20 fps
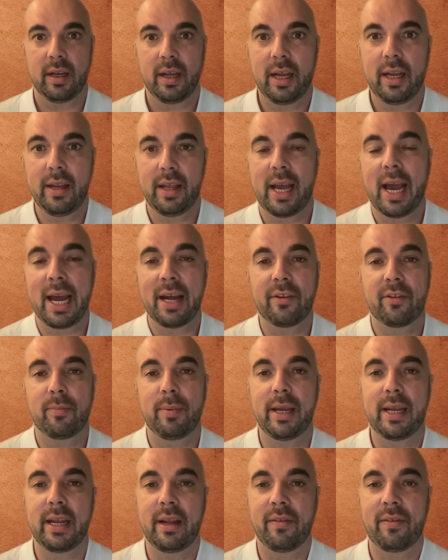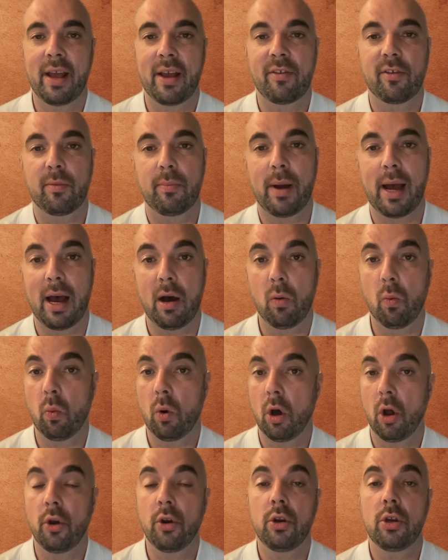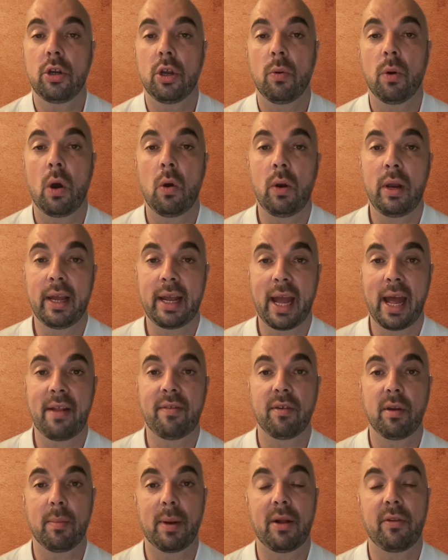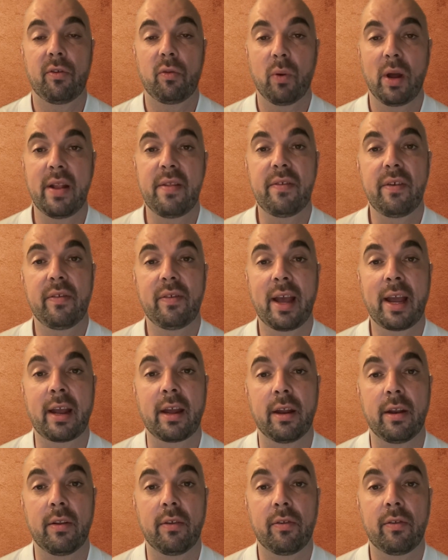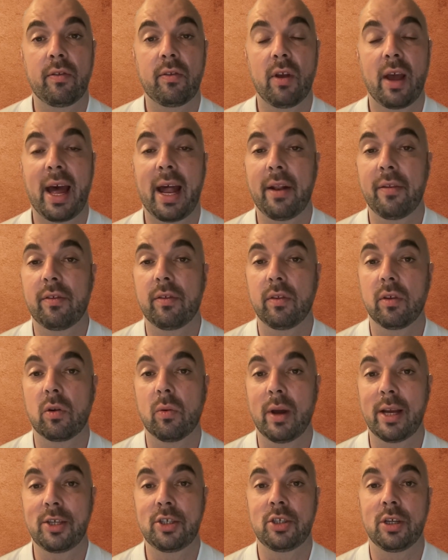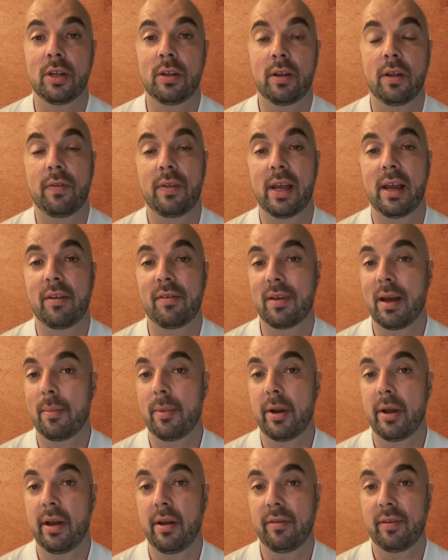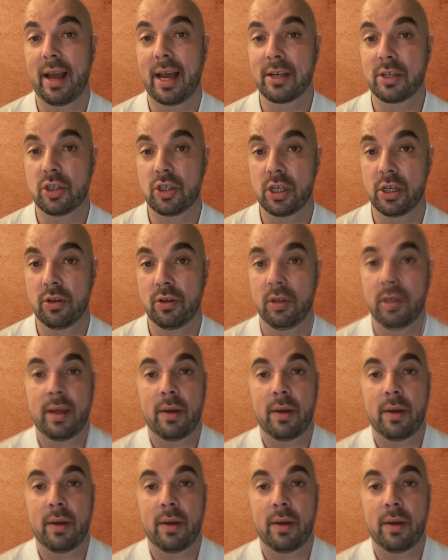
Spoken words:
In the IELTS speaking test part 1, you only get about 20 seconds to answer the question that the examiner has asked you.